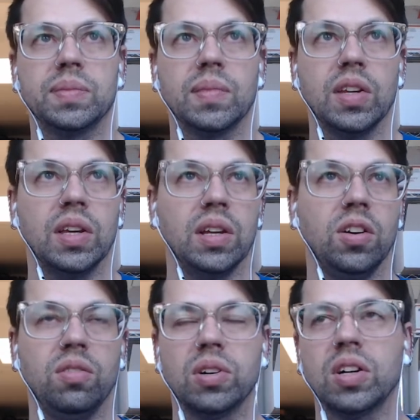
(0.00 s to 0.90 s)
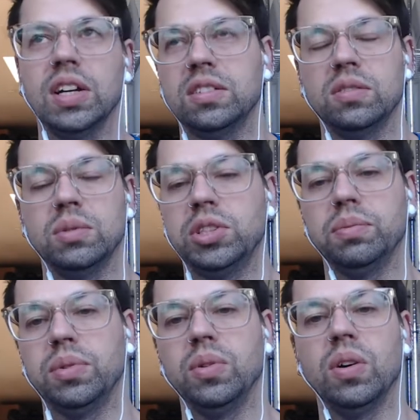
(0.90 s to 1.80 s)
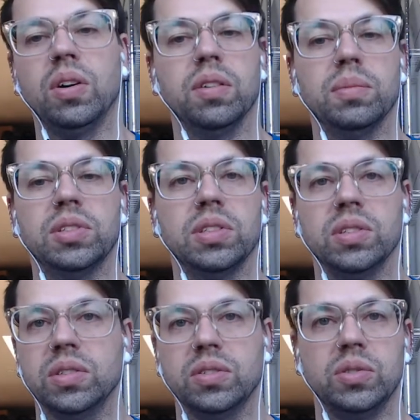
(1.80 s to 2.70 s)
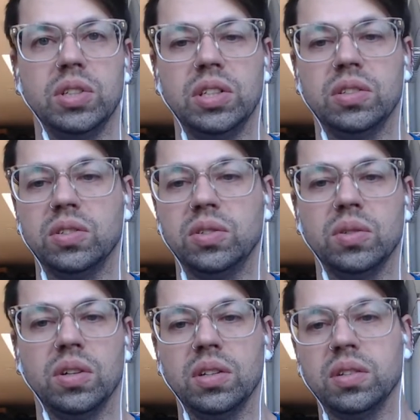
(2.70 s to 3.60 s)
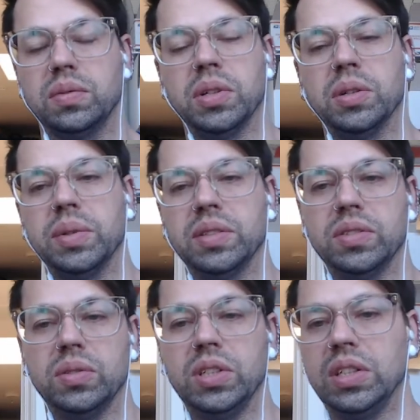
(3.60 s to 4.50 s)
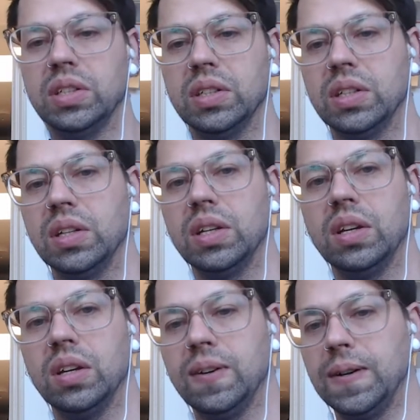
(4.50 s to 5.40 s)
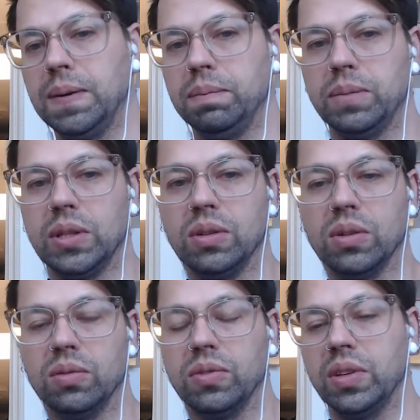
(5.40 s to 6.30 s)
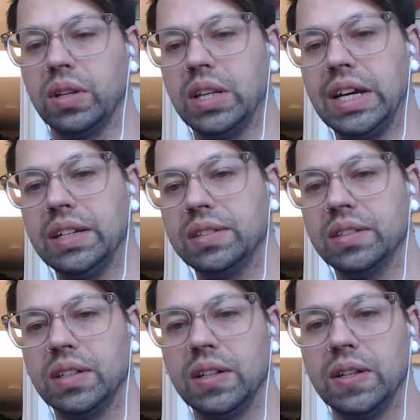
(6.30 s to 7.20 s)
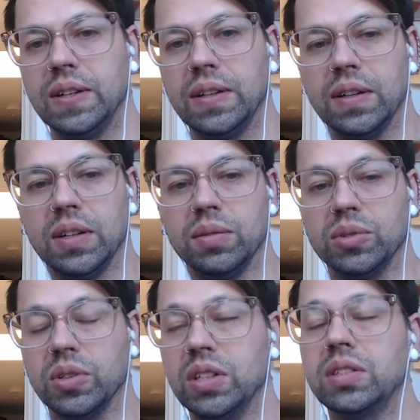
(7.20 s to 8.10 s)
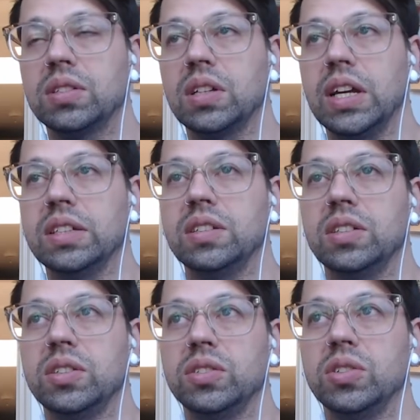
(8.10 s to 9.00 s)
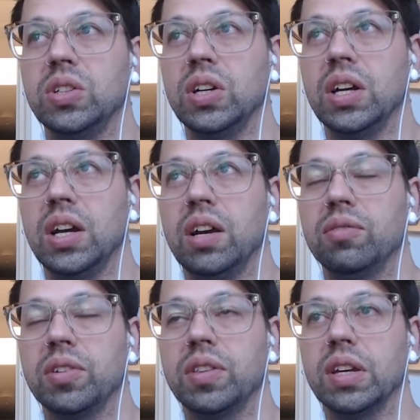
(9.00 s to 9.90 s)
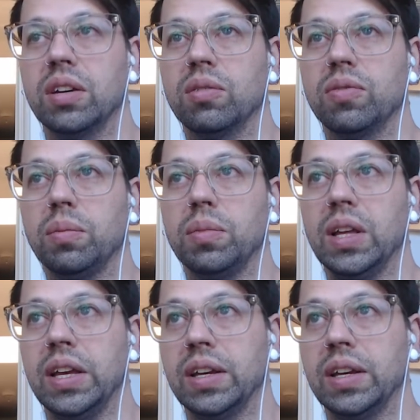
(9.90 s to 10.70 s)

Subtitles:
In all of our classes, we ship you all the materials you need to do all the experiments you need to learn for the class. So this class teaches you everything from like